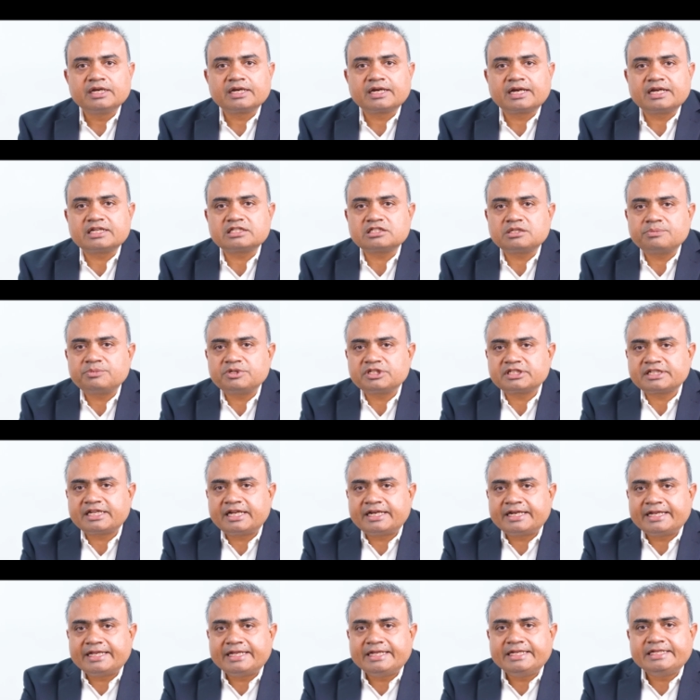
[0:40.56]
customers
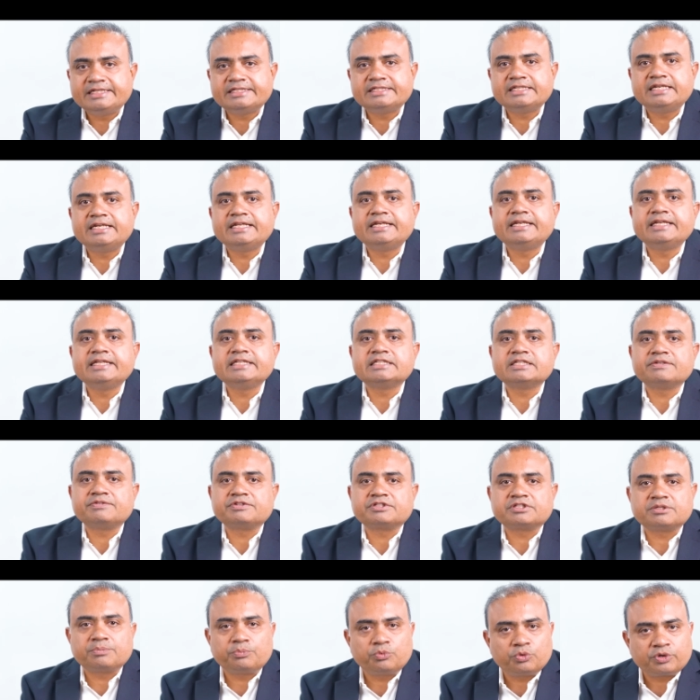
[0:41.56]
can easily reach our
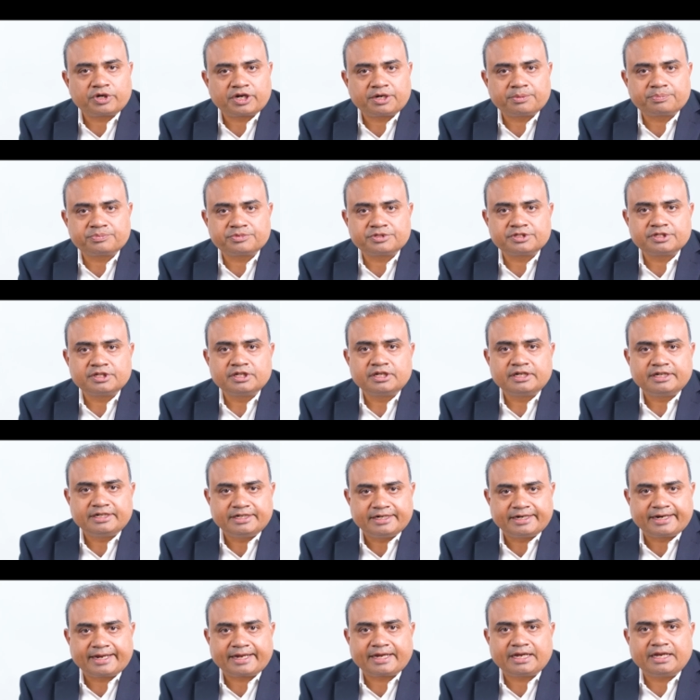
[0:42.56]
support reps
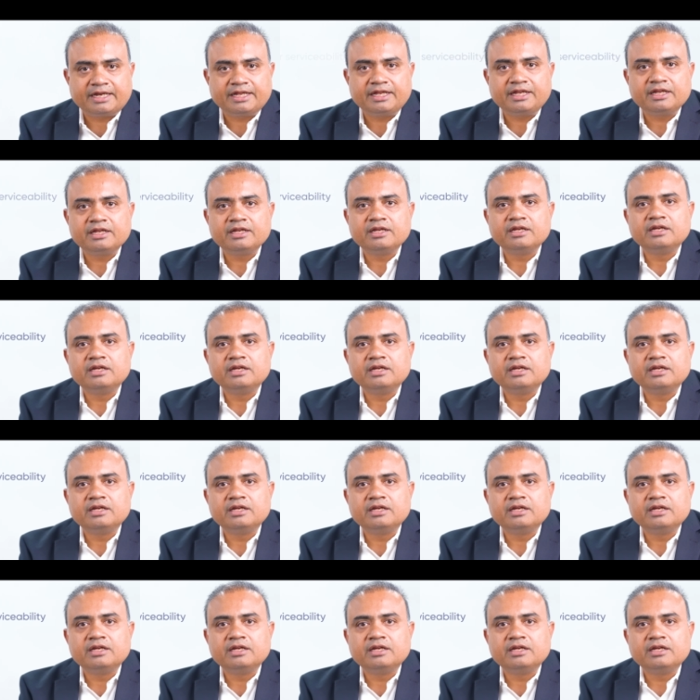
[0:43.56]
directly,